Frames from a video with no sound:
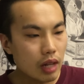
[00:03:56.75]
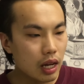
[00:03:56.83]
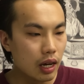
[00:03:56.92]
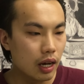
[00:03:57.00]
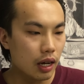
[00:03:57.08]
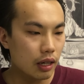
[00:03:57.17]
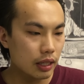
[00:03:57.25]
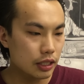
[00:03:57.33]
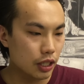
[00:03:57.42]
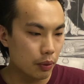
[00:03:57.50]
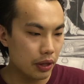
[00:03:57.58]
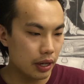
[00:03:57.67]
Uh, let's
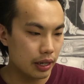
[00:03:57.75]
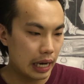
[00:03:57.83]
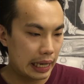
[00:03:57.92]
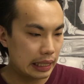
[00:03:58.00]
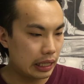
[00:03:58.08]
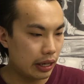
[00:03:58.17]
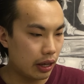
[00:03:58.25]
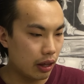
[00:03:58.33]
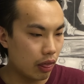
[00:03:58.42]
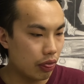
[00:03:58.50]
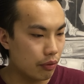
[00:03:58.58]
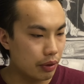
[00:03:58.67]
go with a
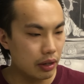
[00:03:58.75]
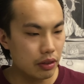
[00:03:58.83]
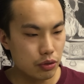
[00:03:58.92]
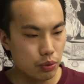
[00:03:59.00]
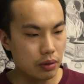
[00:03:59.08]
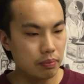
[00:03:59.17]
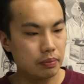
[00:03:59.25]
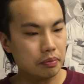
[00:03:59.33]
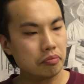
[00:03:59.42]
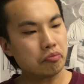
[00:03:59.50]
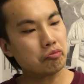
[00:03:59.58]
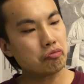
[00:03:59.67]
93 on this one.
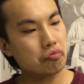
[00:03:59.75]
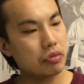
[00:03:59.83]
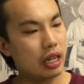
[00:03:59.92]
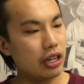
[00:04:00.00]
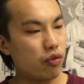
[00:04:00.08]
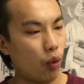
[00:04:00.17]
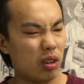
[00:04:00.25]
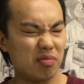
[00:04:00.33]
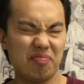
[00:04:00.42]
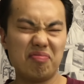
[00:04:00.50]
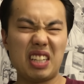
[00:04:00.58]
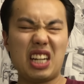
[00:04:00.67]
94.
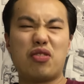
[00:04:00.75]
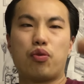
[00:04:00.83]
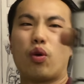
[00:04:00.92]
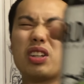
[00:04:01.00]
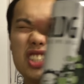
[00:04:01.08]
94.